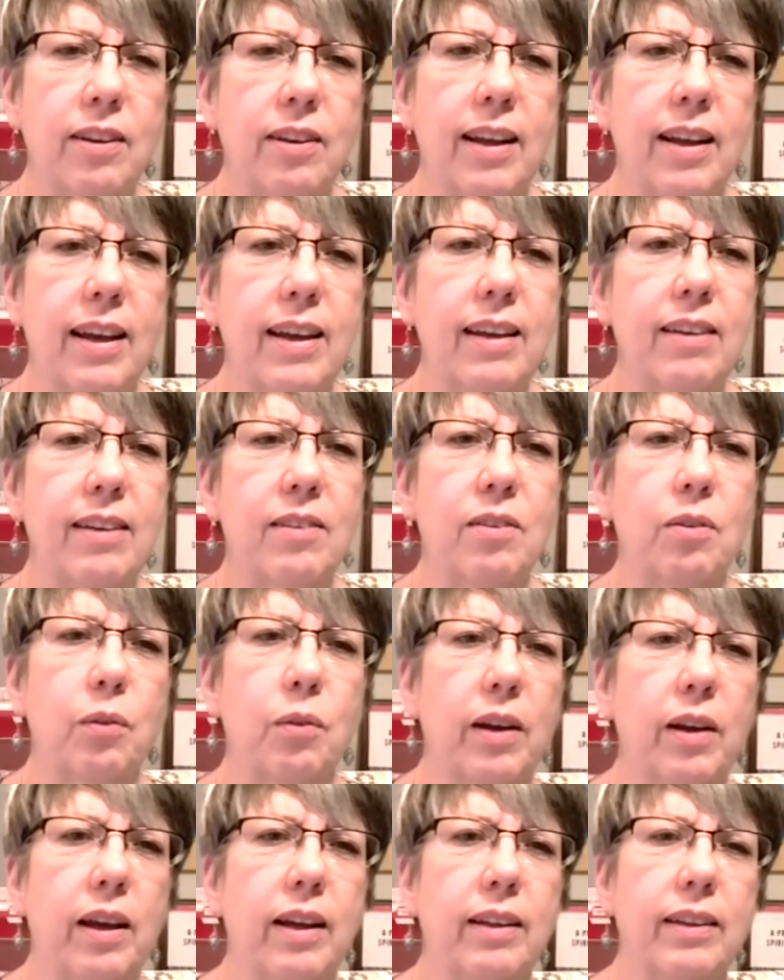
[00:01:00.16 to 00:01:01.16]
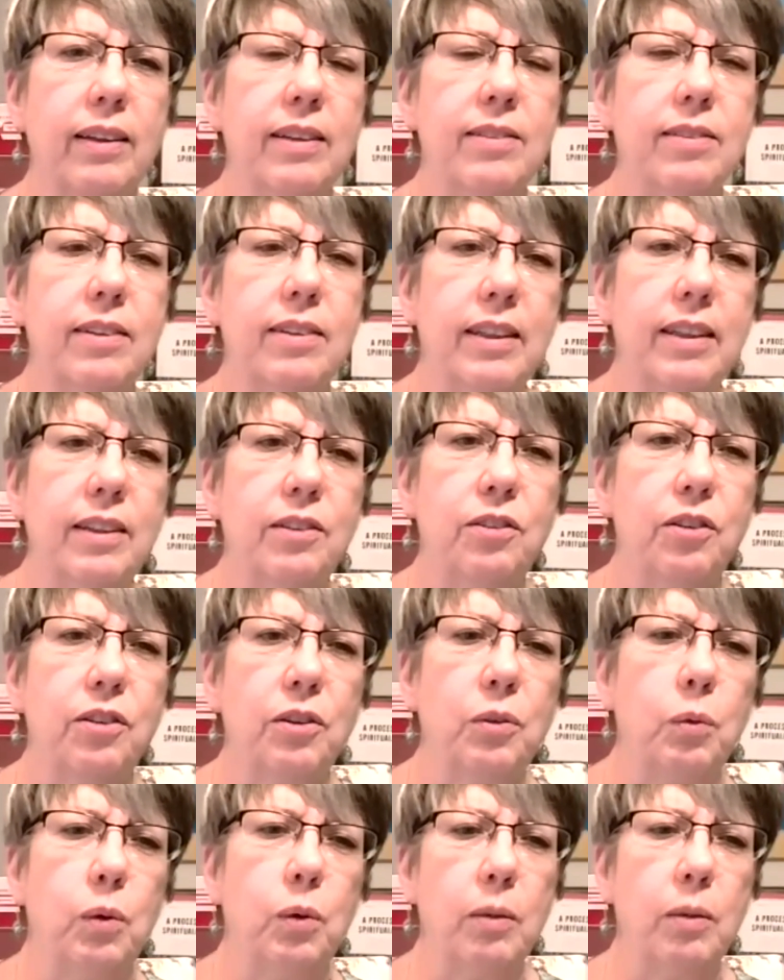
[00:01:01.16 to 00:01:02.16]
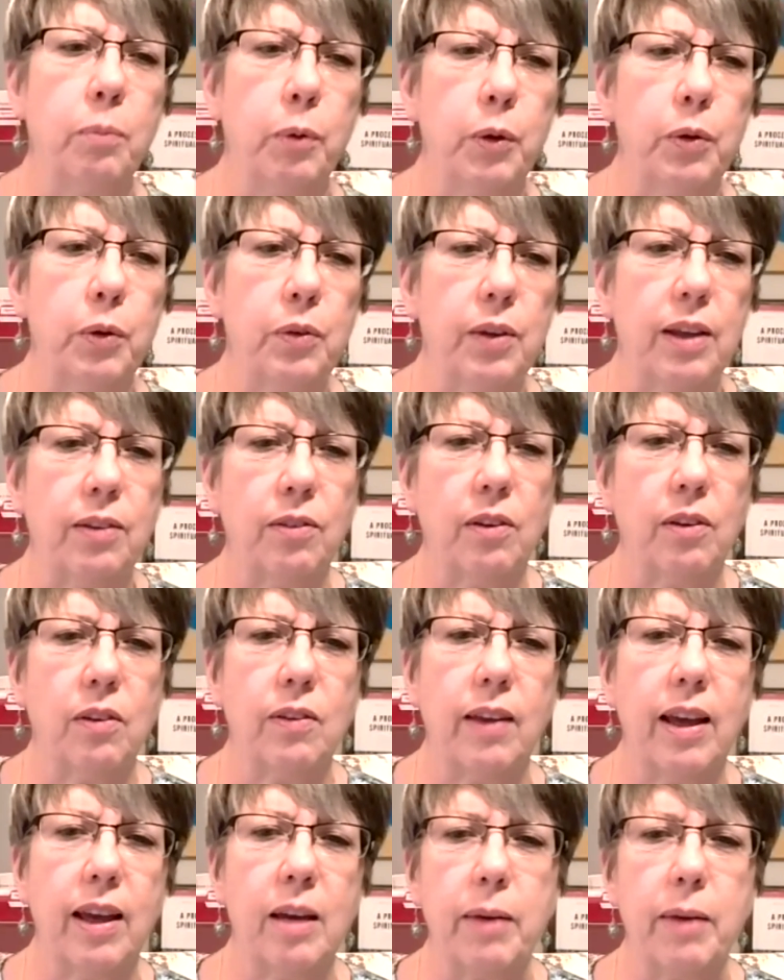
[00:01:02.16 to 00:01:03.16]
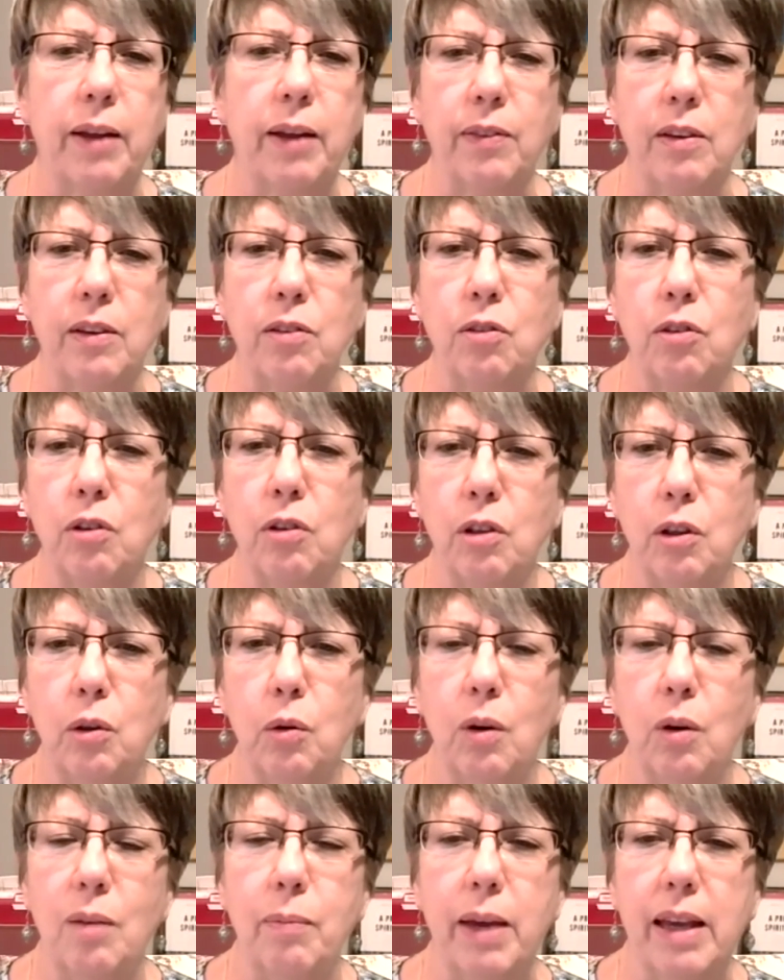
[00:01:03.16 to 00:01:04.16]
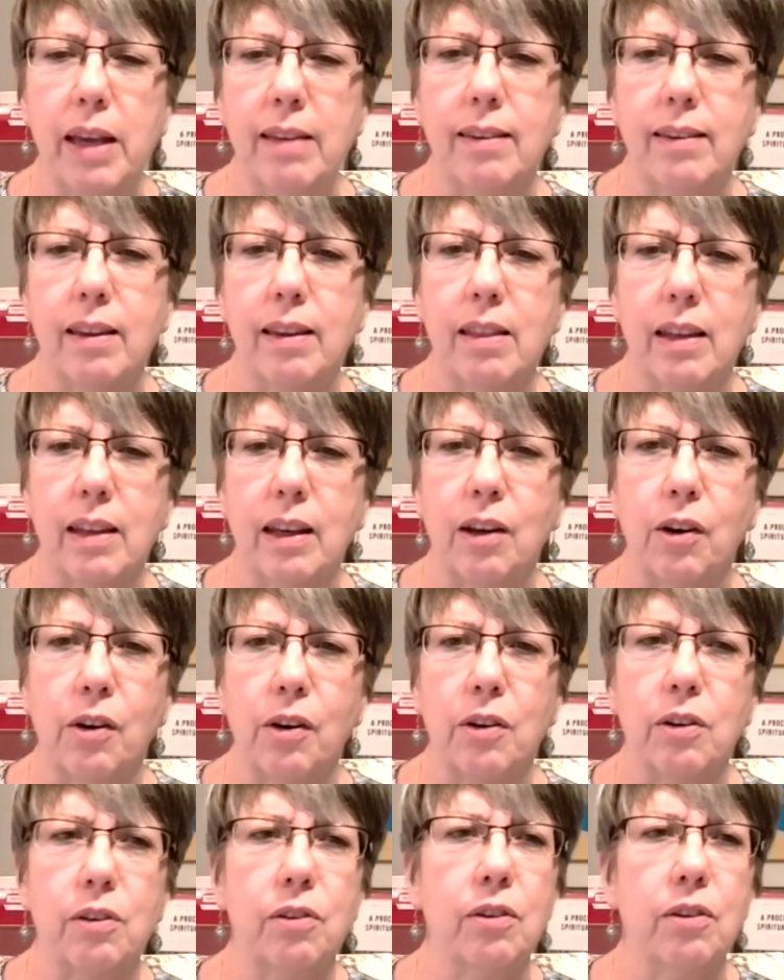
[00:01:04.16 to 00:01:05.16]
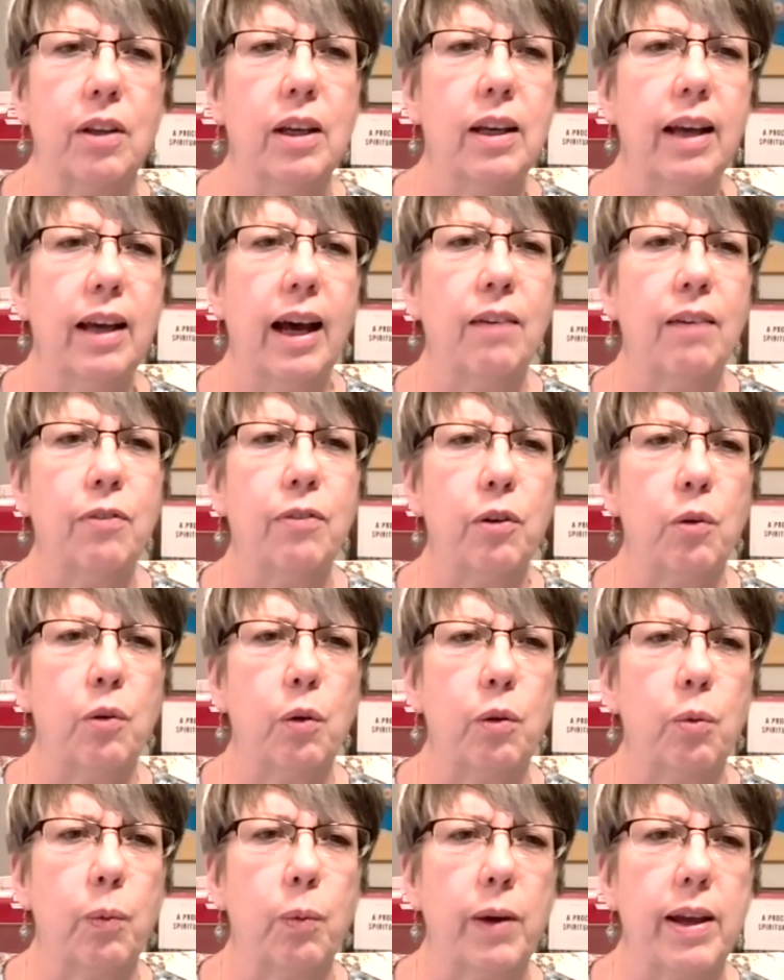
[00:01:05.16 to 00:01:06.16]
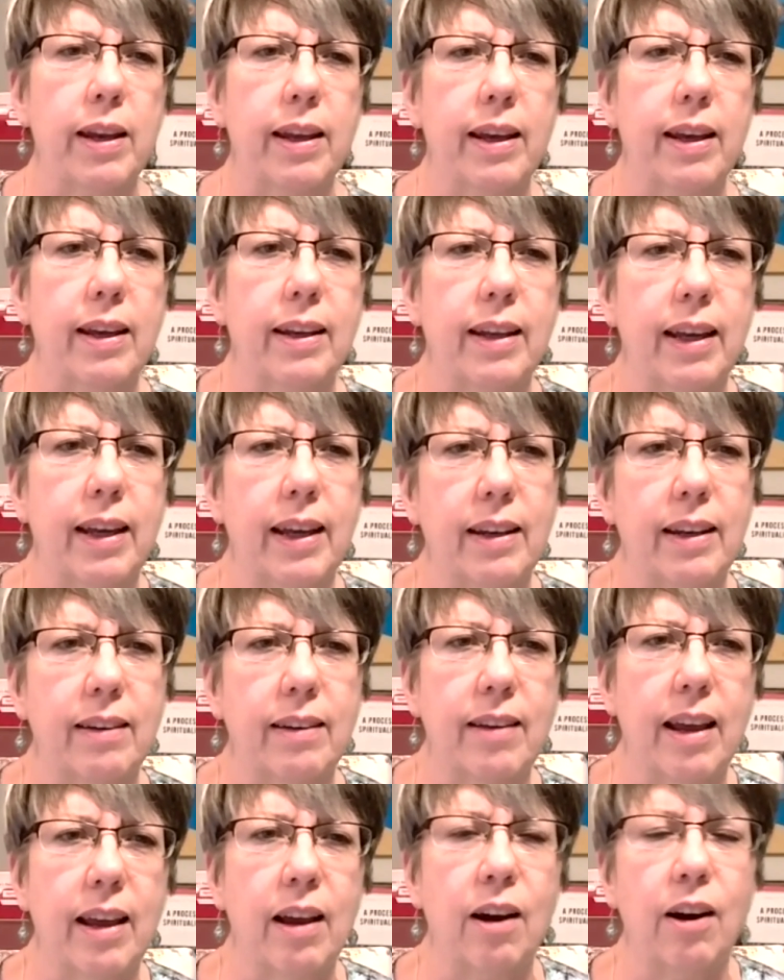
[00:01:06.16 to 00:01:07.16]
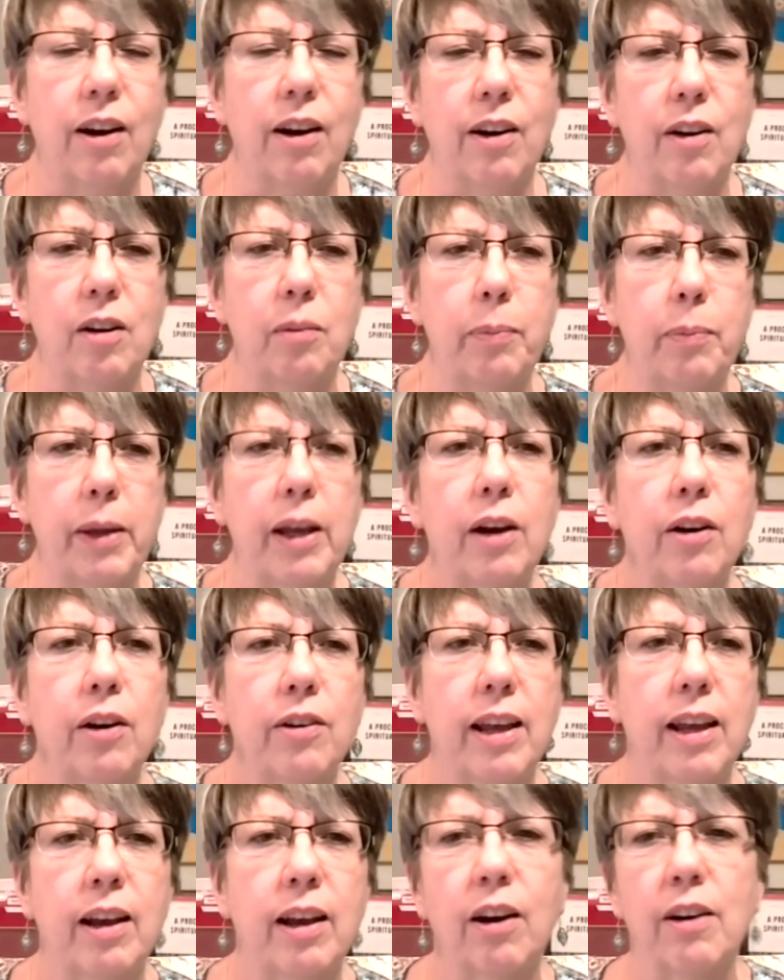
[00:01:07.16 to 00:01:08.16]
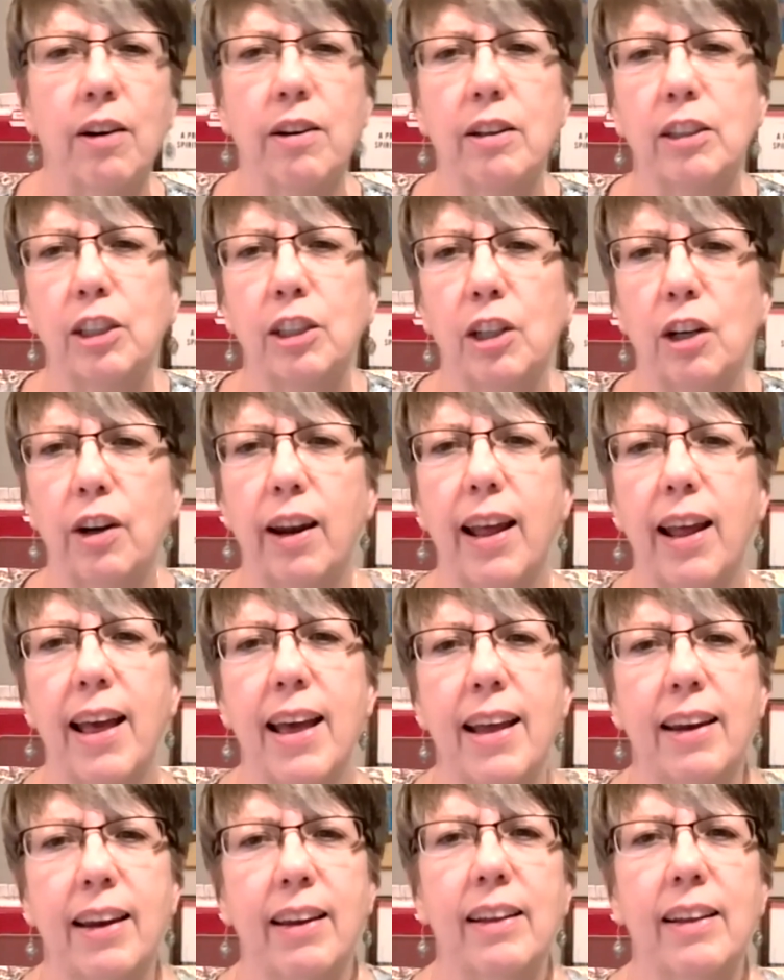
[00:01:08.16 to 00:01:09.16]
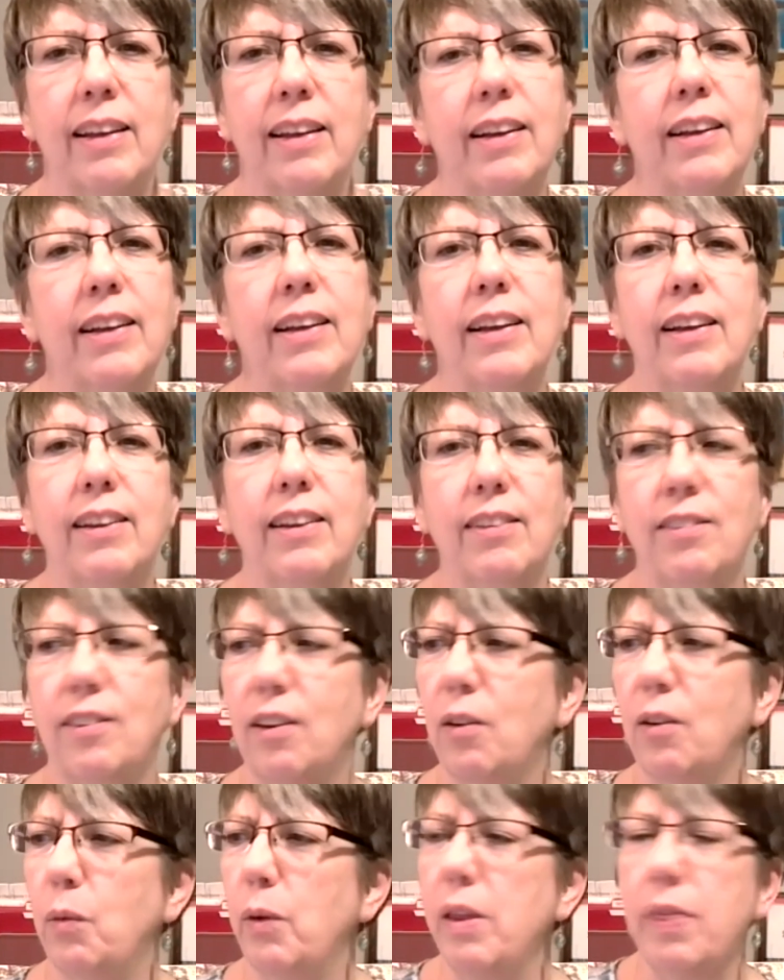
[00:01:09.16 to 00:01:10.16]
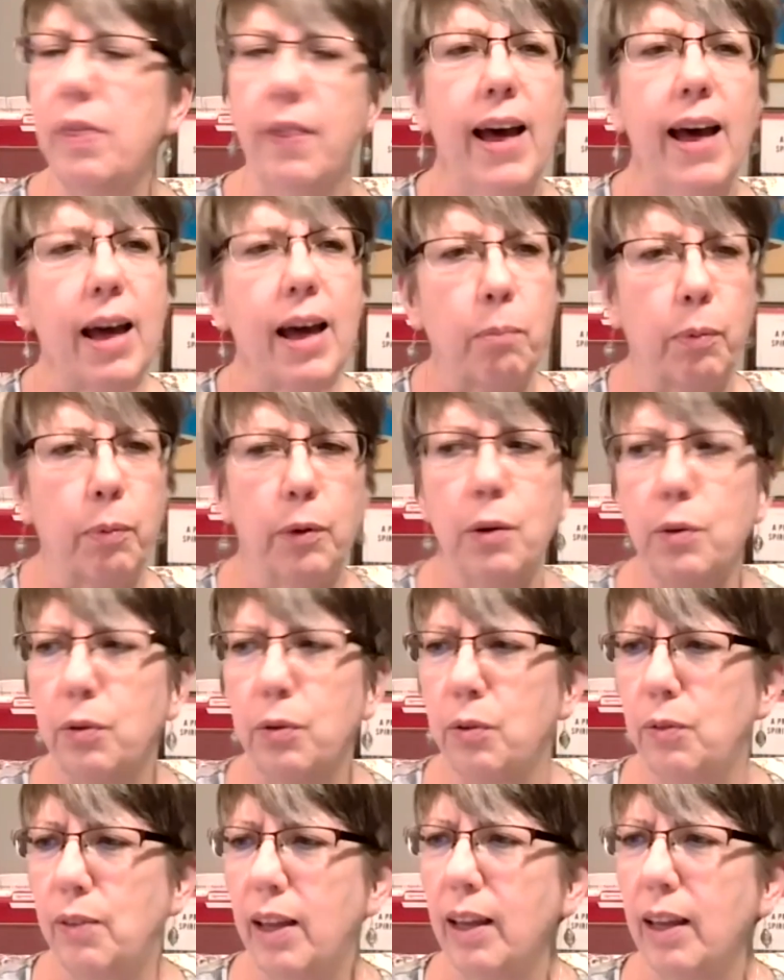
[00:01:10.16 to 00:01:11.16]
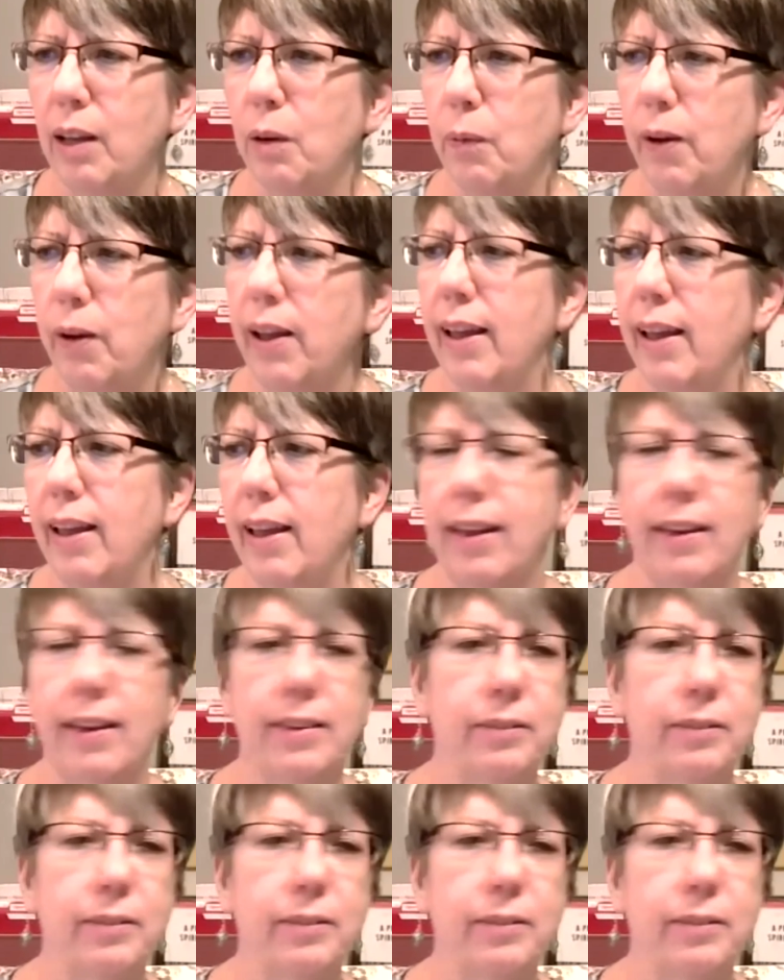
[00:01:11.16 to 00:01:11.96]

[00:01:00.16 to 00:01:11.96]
tonight, listening to what Bruce has to say about these 2 amazing thinkers, Alfred North Whitehead and Pierre Teilhard de Chardin. So with that, Bruce, take it away.